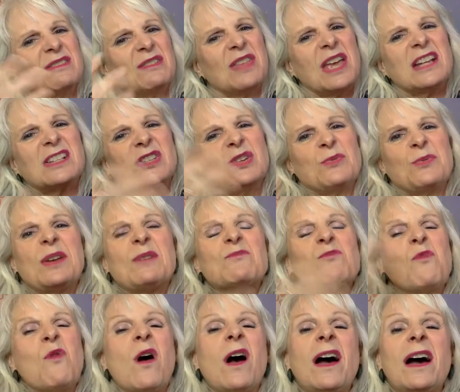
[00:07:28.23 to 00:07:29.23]
that's who he
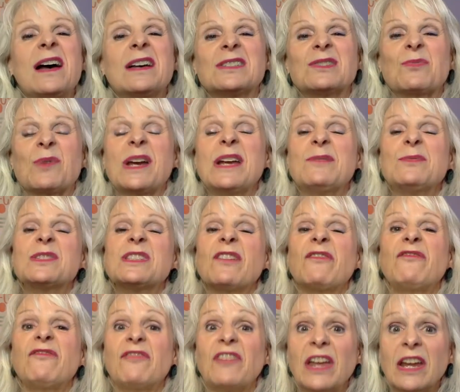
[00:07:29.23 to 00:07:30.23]
was, right? He was a
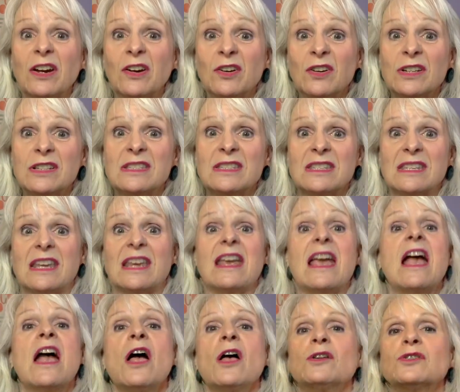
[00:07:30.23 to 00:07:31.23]
Pharisee.
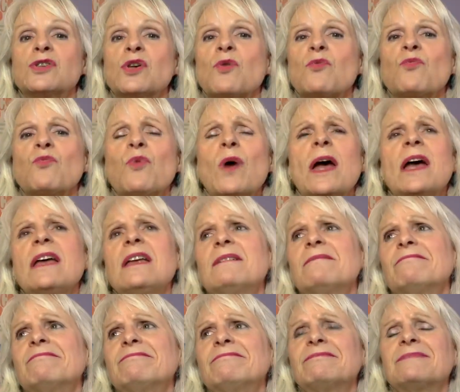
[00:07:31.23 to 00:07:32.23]
So what
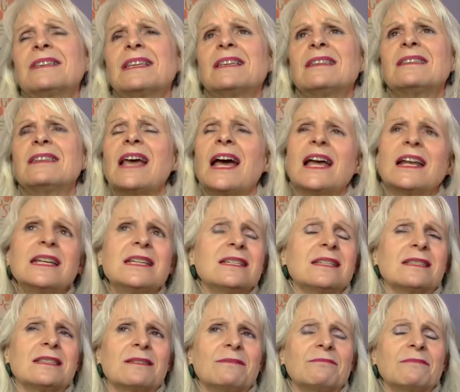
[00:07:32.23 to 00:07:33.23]
that
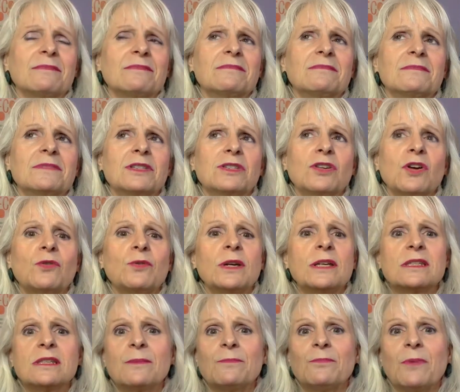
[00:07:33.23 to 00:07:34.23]
is. So
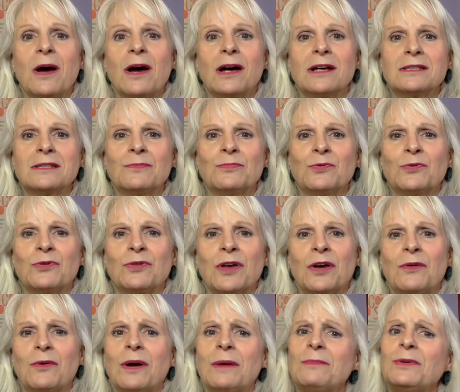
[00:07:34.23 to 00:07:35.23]
is it possible,
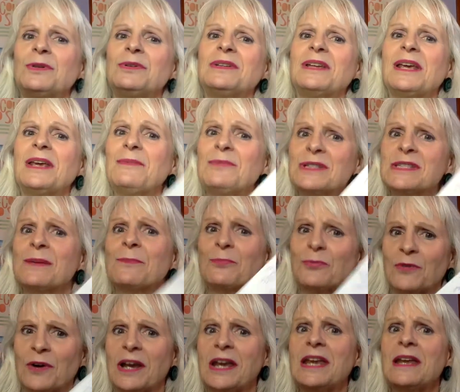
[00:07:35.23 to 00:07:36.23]
though? I mean, he was a
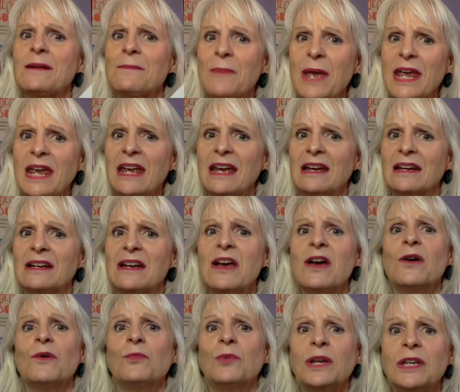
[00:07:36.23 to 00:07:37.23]
praying man.
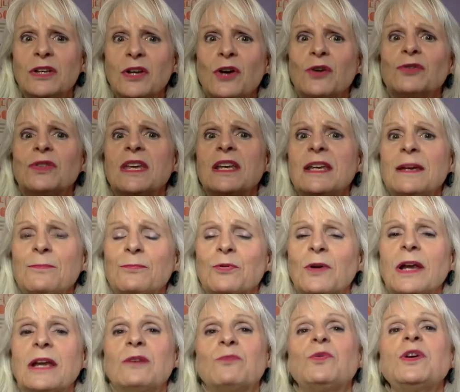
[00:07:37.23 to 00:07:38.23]
We know that he
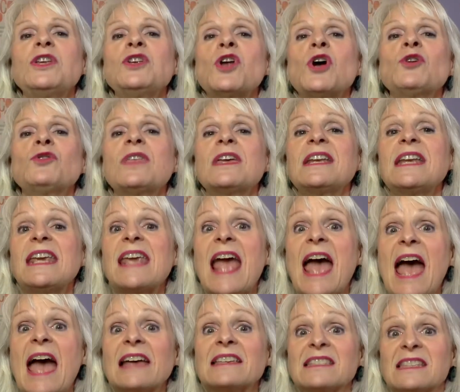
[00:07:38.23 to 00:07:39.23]
prayed. We know that he
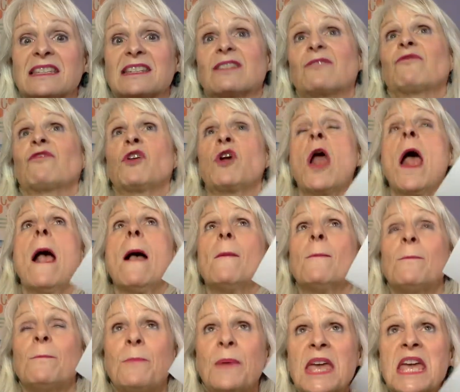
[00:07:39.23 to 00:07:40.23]
asked for
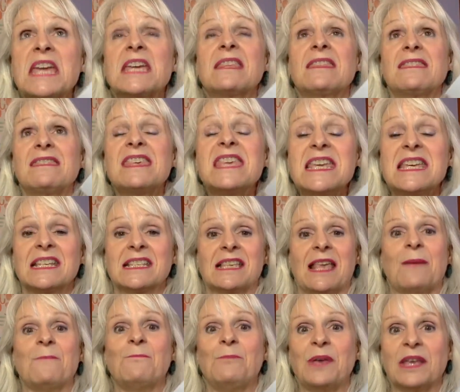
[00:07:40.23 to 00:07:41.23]
big things,
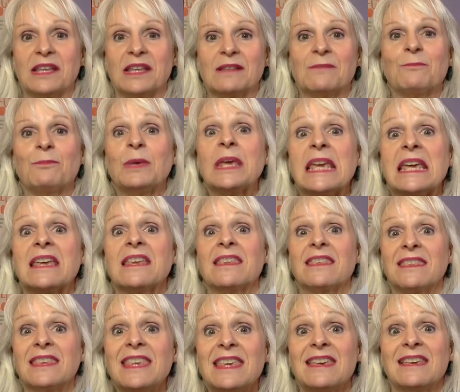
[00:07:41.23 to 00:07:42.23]
and big
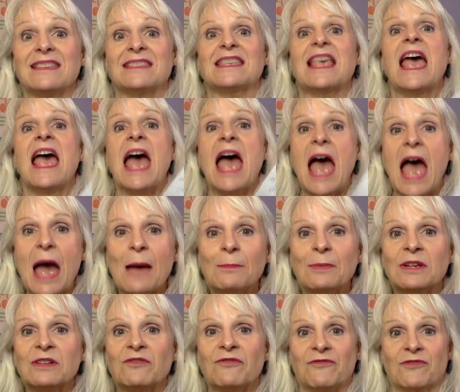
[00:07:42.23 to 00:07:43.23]
things
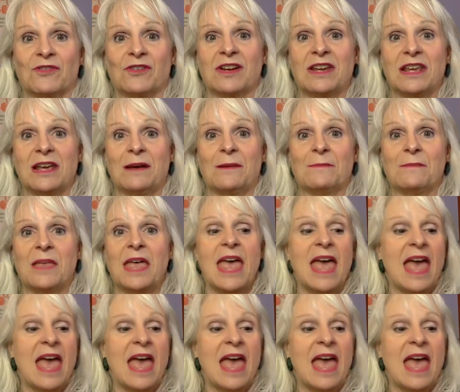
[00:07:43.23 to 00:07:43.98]
happened for him.